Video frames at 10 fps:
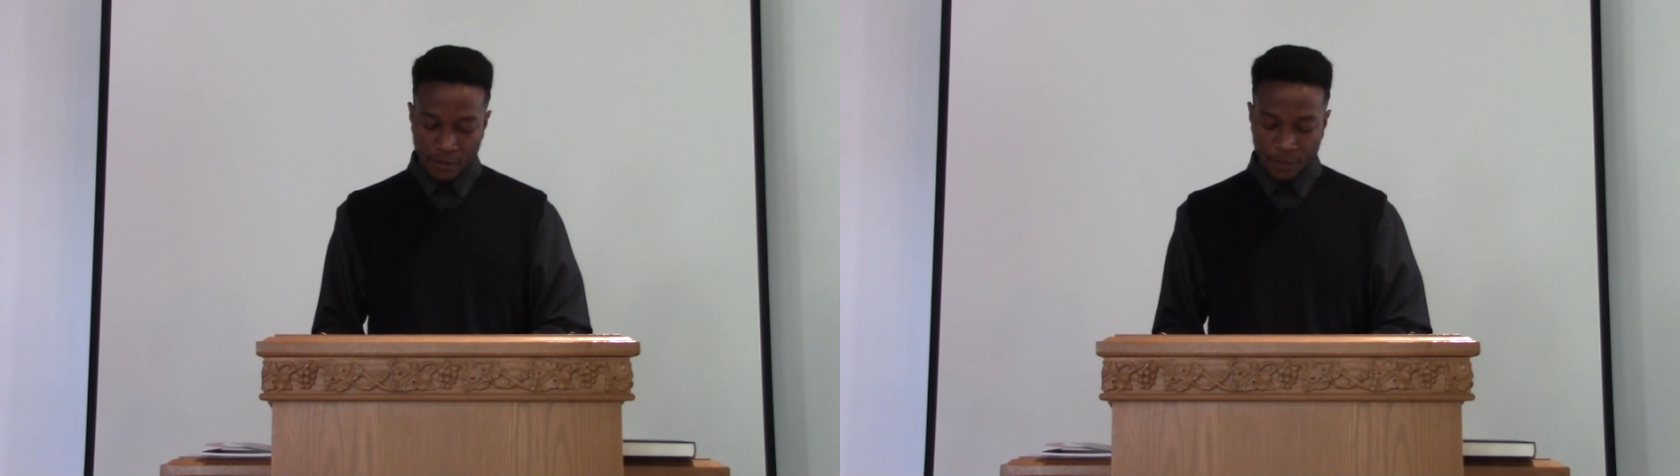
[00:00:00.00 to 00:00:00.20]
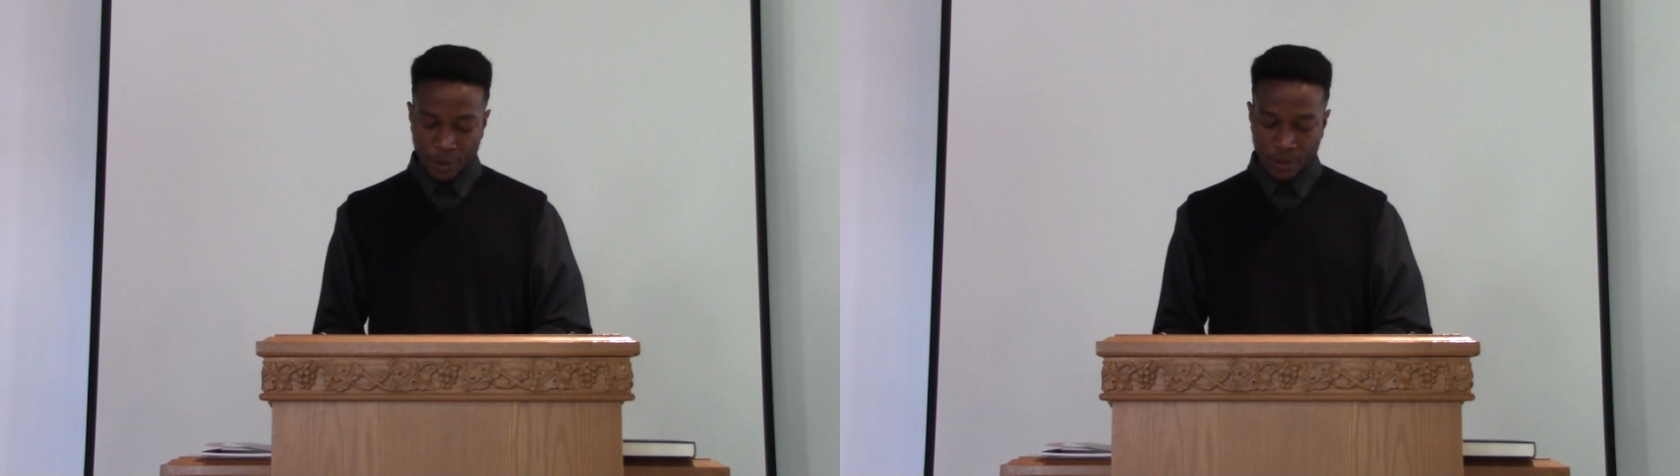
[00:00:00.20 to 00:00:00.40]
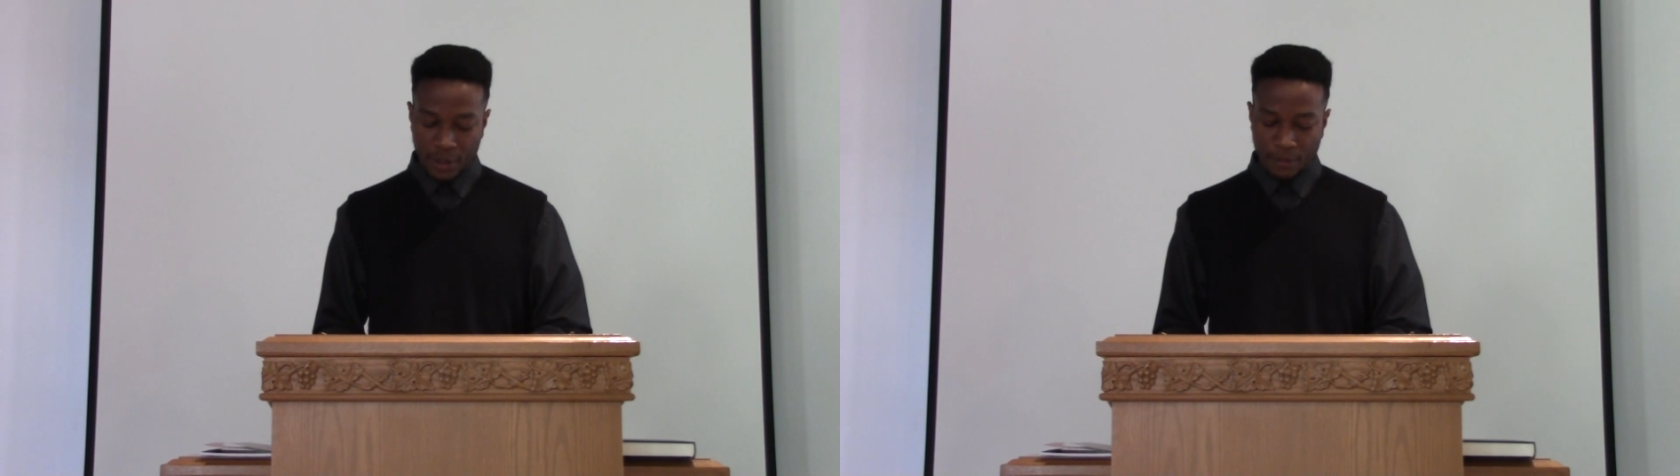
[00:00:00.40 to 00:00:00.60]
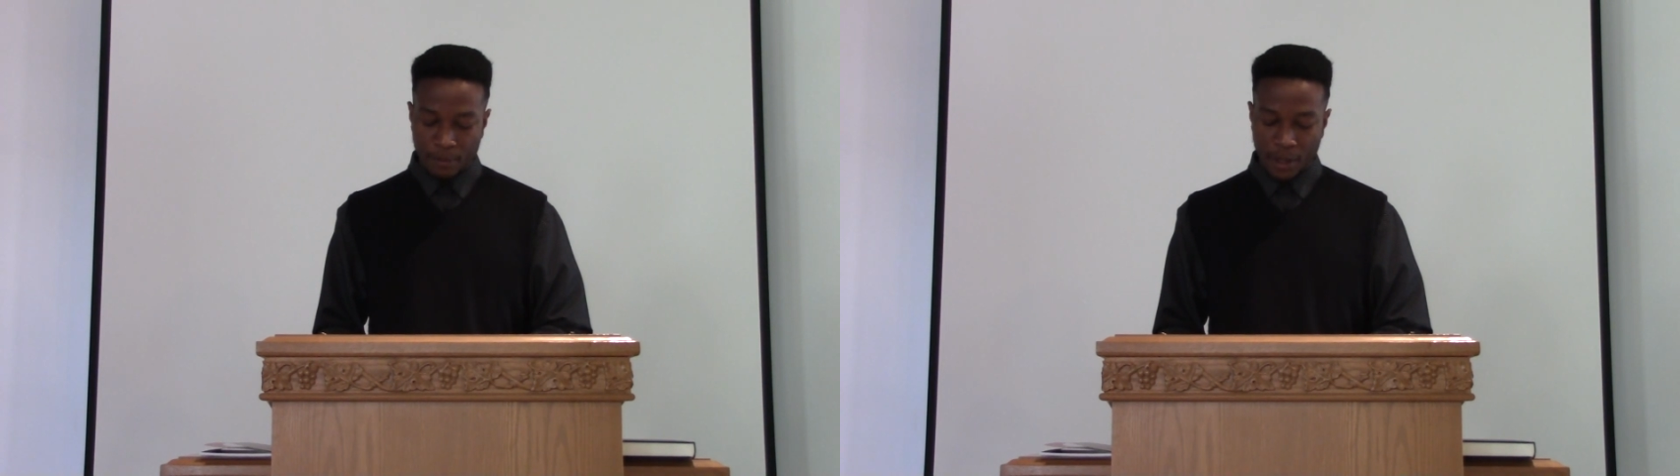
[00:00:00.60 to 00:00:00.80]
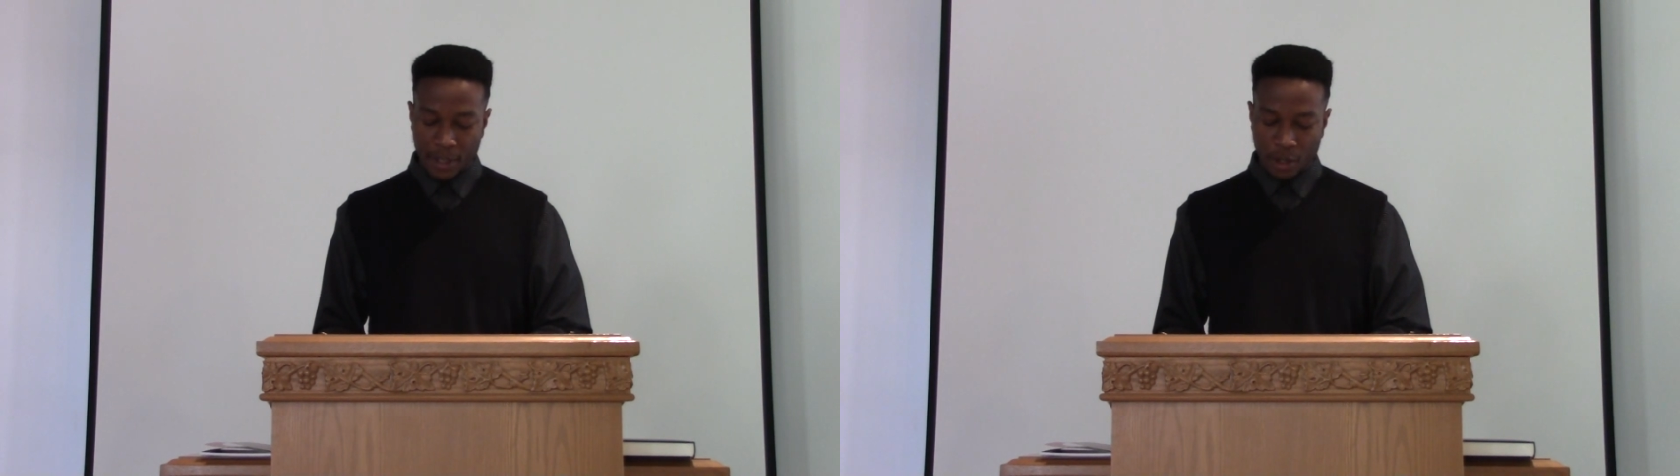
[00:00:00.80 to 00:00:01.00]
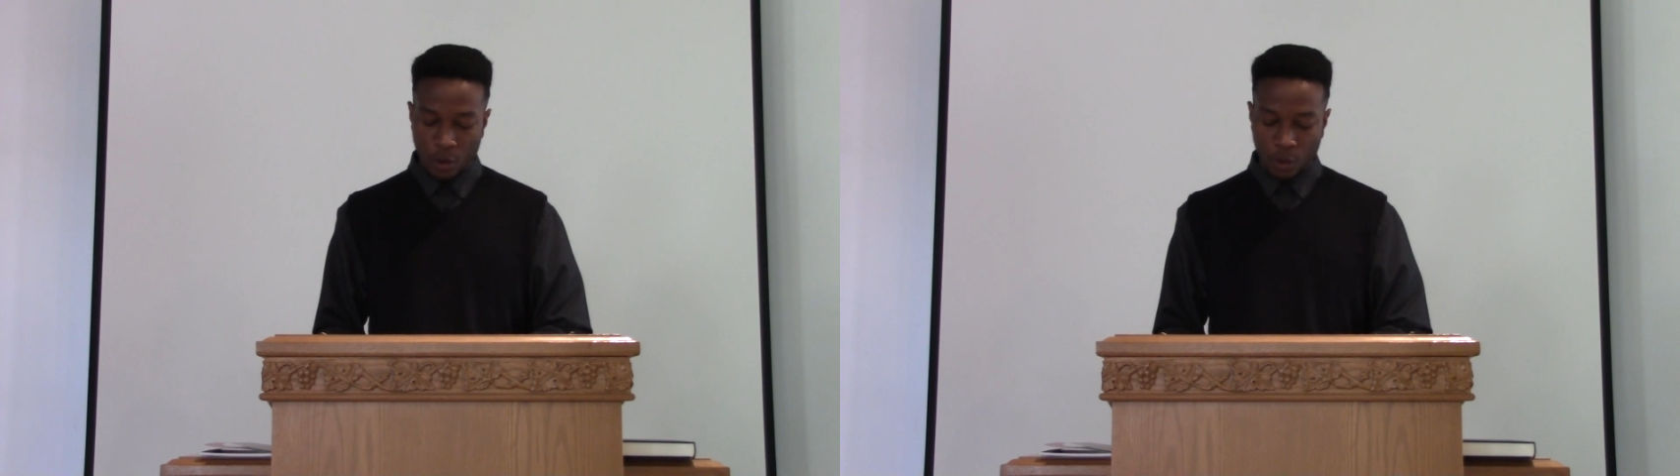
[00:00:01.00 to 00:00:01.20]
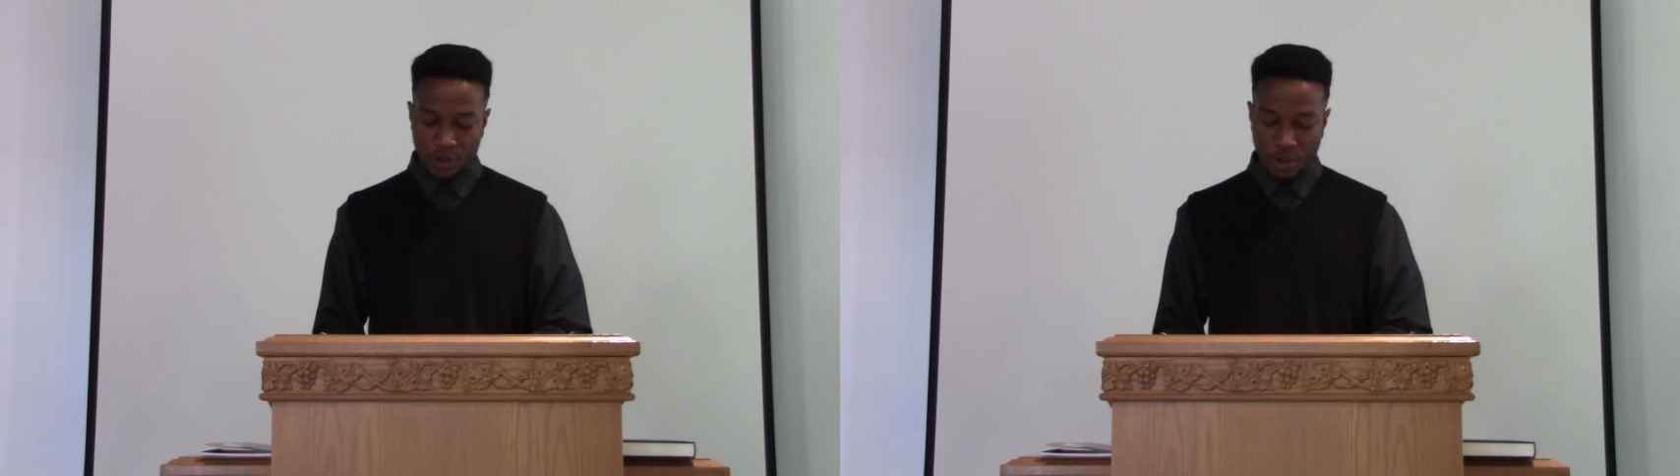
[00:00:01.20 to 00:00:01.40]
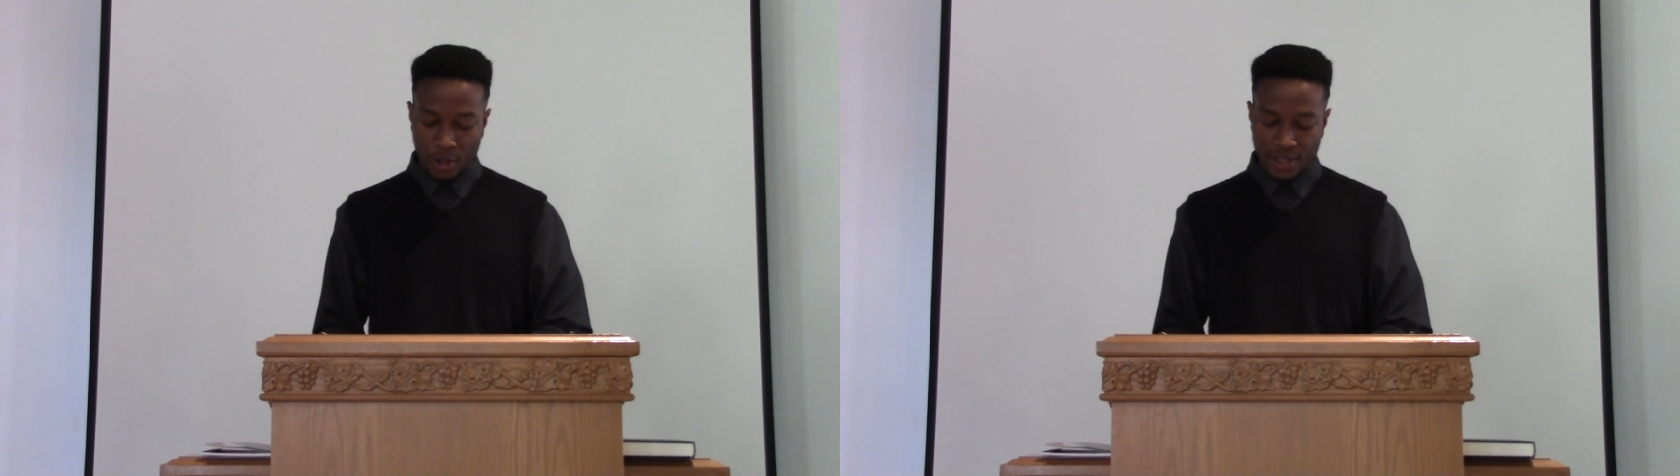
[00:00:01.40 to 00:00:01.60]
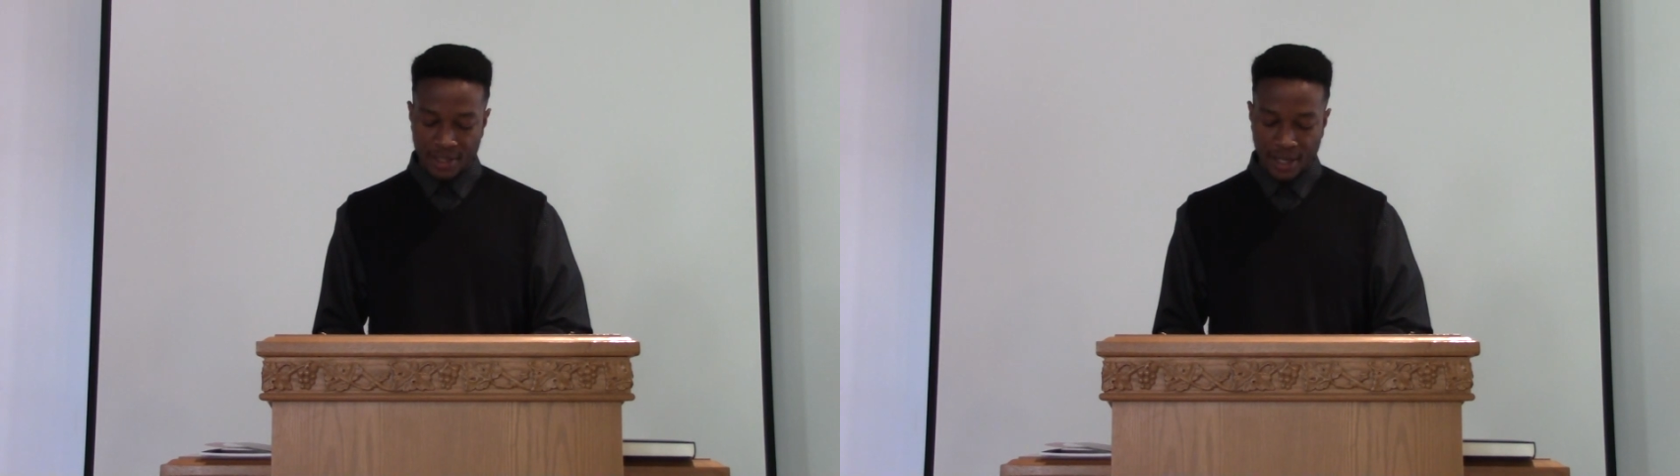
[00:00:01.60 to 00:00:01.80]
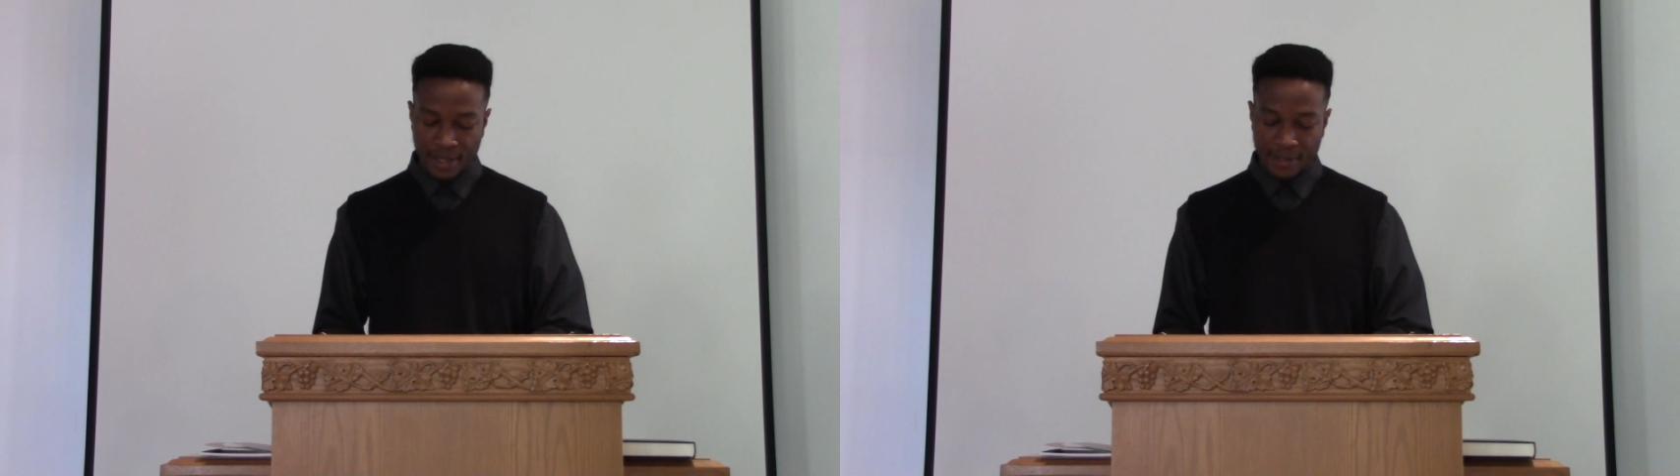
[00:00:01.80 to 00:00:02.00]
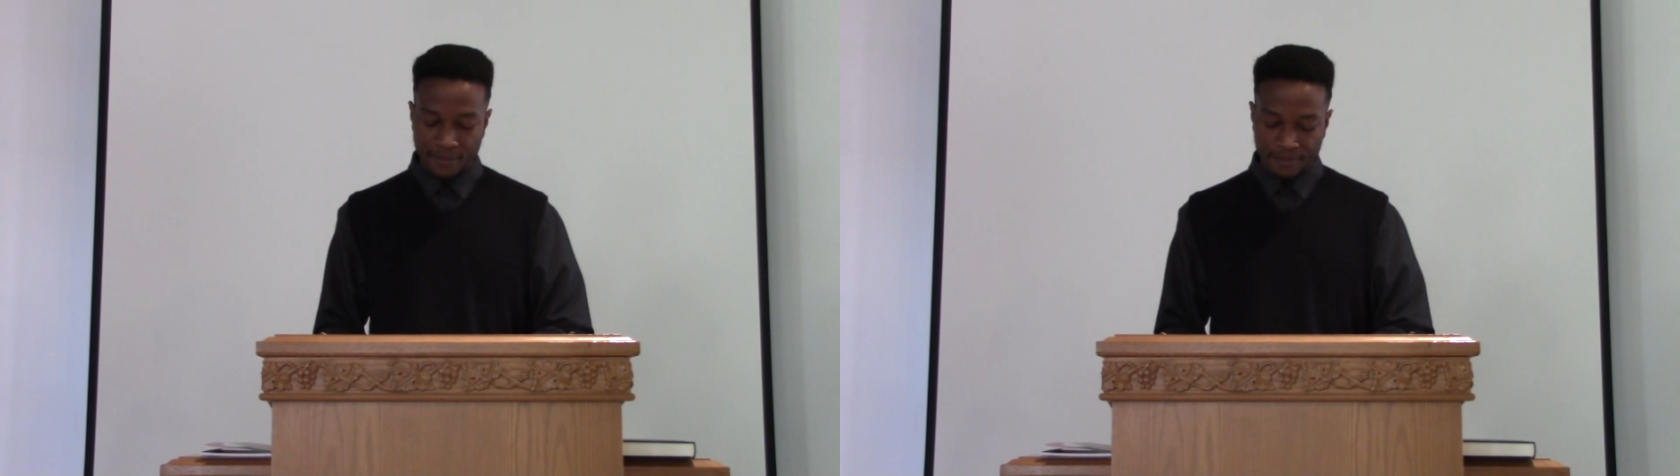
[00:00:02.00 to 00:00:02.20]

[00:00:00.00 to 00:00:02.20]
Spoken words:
for you will heap burning coals on his head,